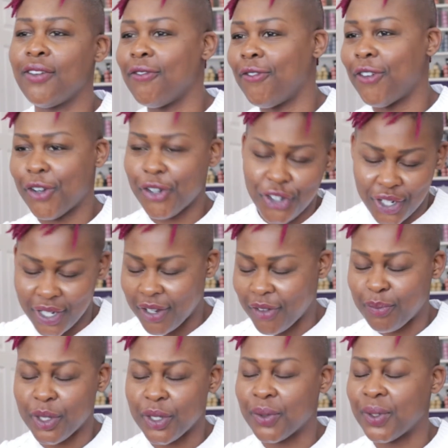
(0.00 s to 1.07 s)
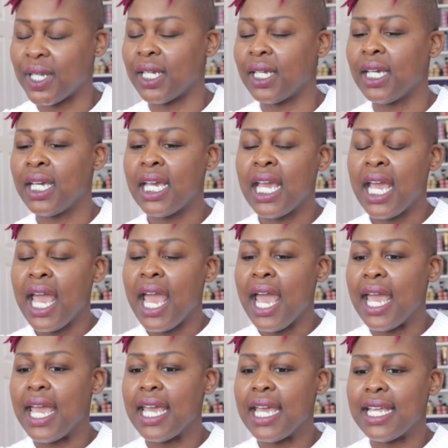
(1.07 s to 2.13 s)
version of beauty.
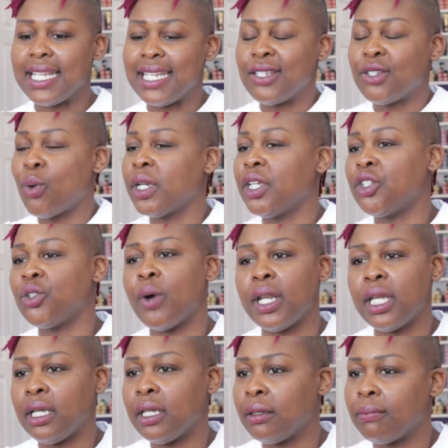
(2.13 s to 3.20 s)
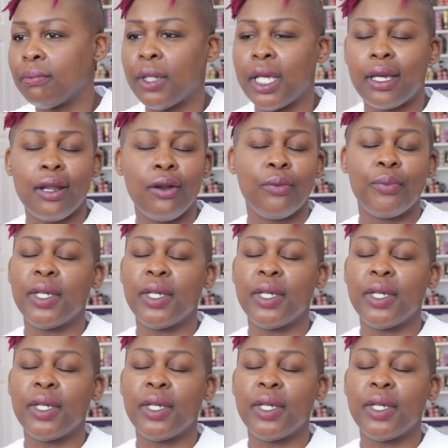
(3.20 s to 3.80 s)
In 2020, like, I don't